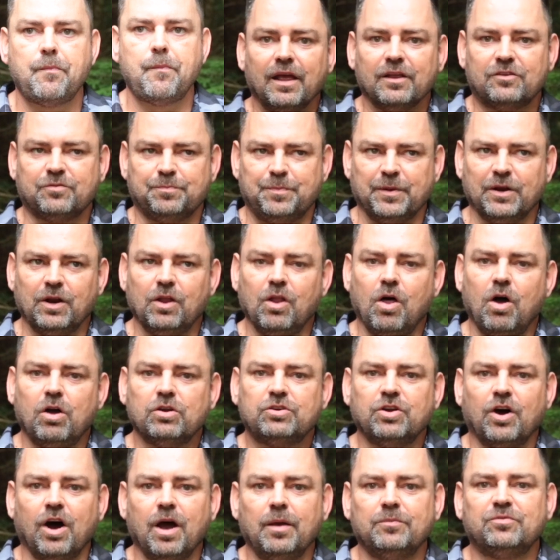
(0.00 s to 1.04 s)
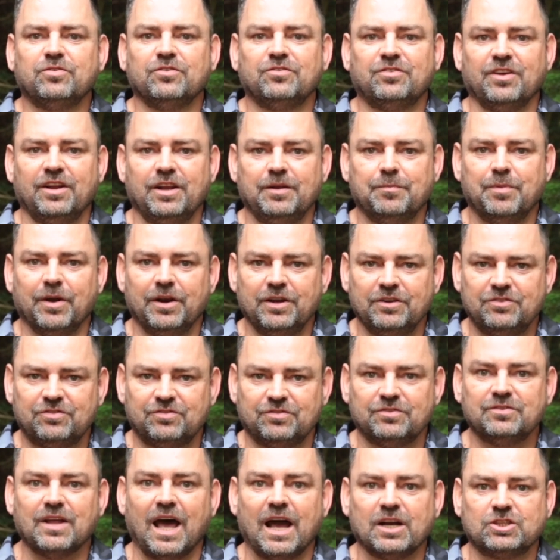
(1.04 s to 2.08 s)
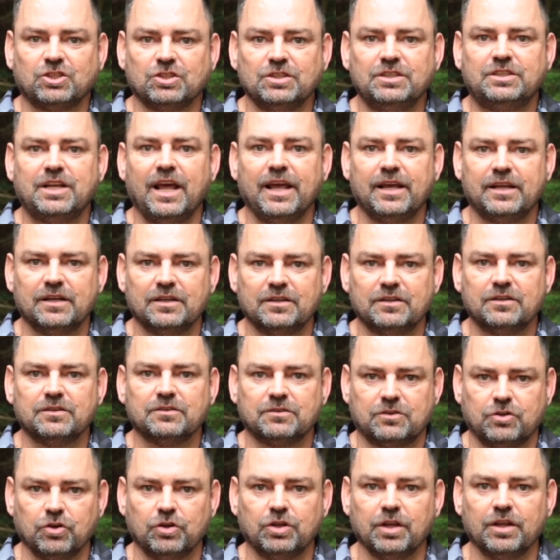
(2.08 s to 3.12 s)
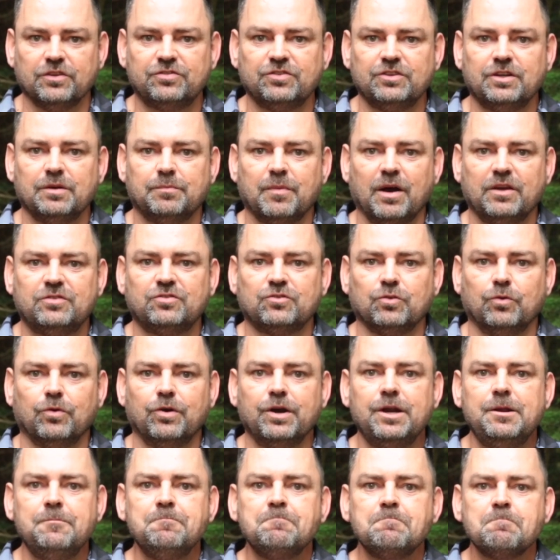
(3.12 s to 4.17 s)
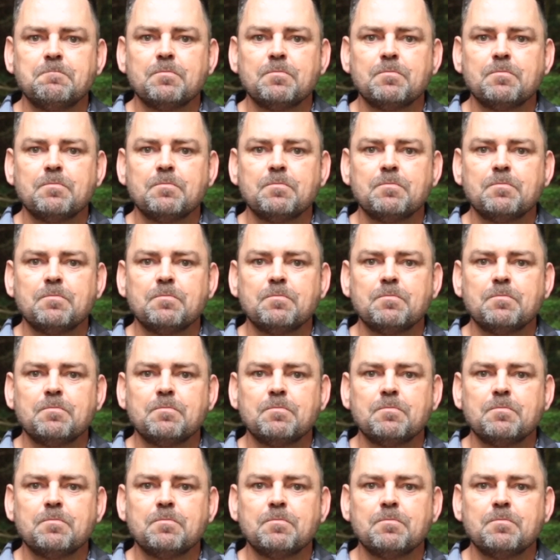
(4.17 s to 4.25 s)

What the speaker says: It's been a long time since anybody's actually taken a good listen to my story.